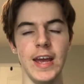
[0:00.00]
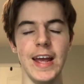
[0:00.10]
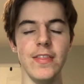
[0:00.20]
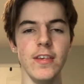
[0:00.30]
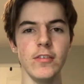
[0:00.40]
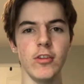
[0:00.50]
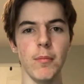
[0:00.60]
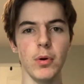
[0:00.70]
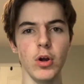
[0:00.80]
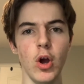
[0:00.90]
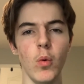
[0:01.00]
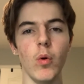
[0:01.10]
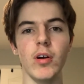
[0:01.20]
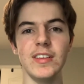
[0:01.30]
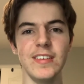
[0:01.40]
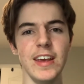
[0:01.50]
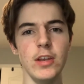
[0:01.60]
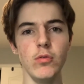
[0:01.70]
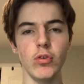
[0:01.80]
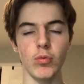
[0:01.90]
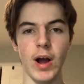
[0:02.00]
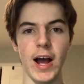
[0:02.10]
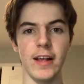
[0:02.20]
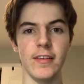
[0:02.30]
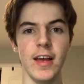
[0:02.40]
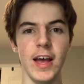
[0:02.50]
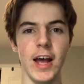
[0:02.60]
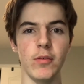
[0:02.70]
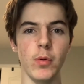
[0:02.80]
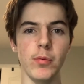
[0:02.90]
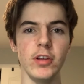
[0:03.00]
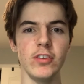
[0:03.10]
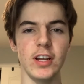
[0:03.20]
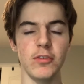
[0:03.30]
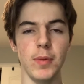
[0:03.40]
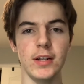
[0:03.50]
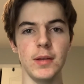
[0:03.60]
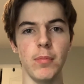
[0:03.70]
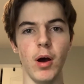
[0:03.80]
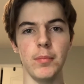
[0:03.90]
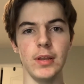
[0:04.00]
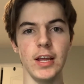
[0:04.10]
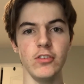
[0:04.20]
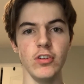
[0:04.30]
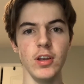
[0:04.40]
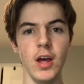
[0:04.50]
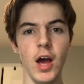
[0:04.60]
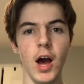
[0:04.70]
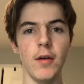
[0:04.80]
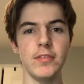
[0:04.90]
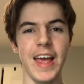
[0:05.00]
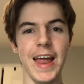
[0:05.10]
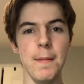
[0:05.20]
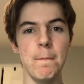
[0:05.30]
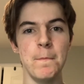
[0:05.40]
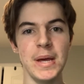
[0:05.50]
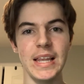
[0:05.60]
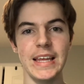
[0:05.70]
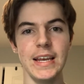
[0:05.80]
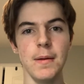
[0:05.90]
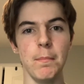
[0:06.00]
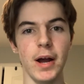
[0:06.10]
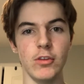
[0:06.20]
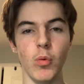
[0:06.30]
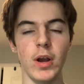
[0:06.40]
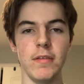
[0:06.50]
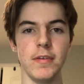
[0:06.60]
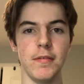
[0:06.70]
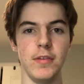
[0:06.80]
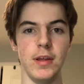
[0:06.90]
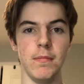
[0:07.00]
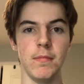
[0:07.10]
and this number will continue to rise as we reach an expected population of 10 billion by 2050.